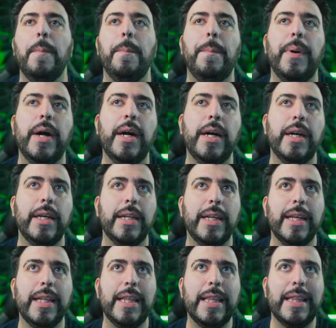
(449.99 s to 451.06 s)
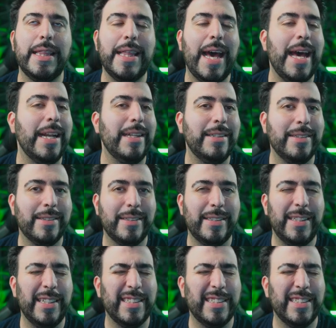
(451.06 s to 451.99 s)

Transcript: but that is the